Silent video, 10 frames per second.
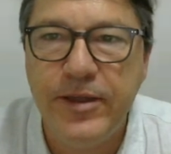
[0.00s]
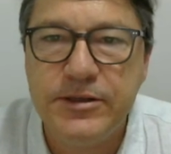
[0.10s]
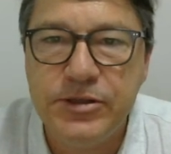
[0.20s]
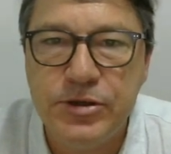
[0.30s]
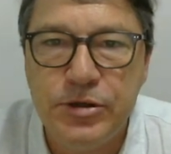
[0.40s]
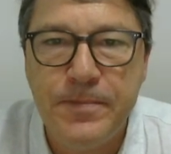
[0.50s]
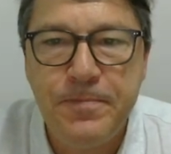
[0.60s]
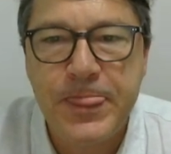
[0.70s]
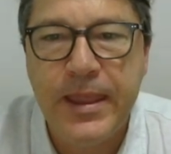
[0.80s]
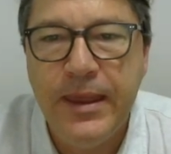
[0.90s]
that soon.
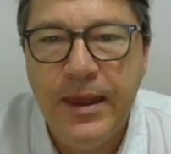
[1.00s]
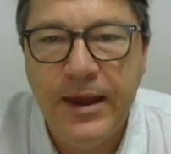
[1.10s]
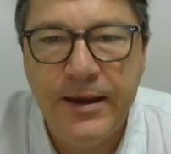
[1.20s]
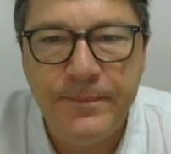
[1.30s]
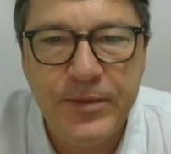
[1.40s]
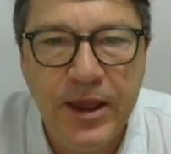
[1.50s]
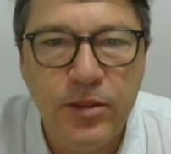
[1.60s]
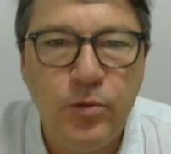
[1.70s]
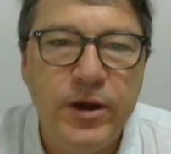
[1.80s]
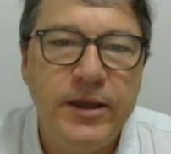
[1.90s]
The
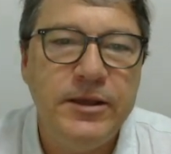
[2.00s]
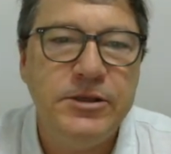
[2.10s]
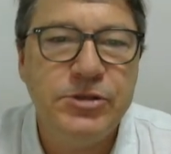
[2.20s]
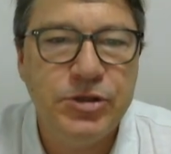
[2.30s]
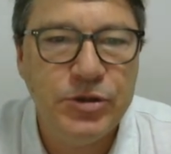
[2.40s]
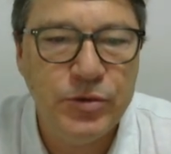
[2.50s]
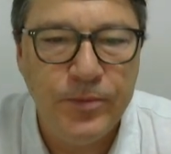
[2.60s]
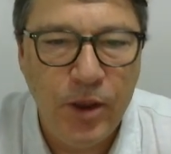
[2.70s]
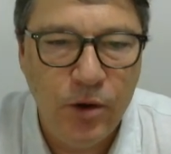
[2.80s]
other way is to